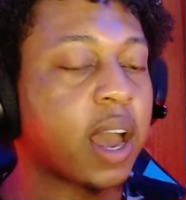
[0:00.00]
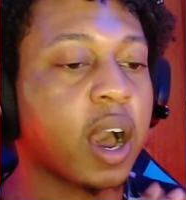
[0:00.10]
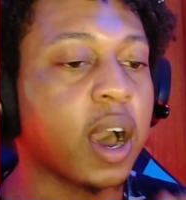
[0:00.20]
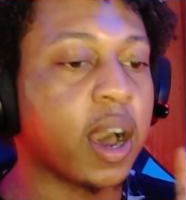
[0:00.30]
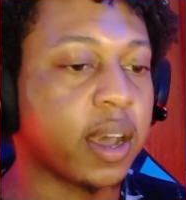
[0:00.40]

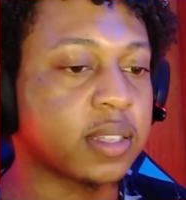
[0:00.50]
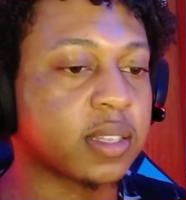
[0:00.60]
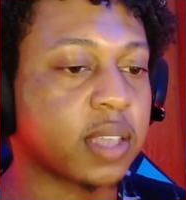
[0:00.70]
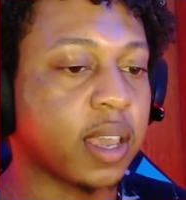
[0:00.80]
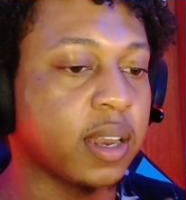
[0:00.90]
odds
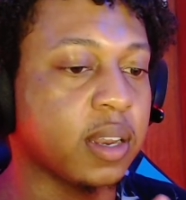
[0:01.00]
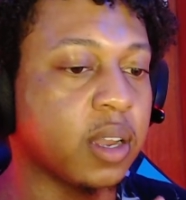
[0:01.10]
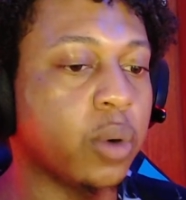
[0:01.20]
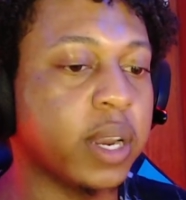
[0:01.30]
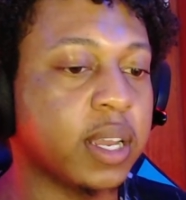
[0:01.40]
and
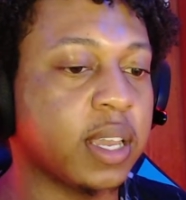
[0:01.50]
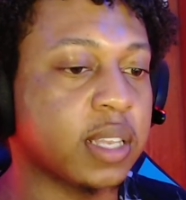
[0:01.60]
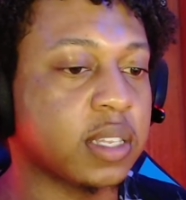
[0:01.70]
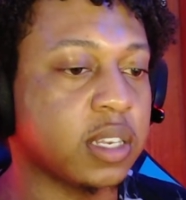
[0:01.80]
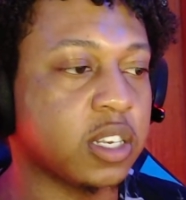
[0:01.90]
going
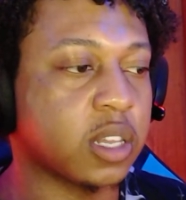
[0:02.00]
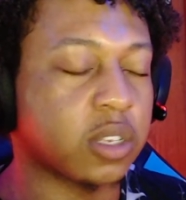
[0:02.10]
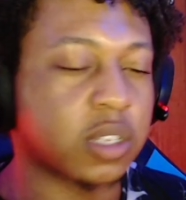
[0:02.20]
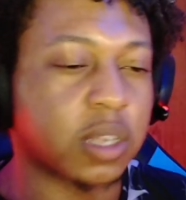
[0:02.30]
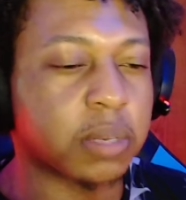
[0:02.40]
against each other
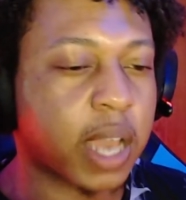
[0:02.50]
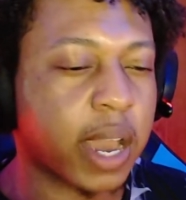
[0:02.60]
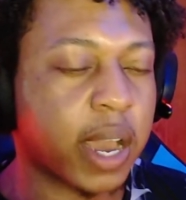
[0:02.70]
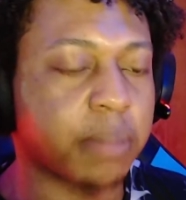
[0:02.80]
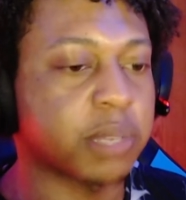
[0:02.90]
sometimes.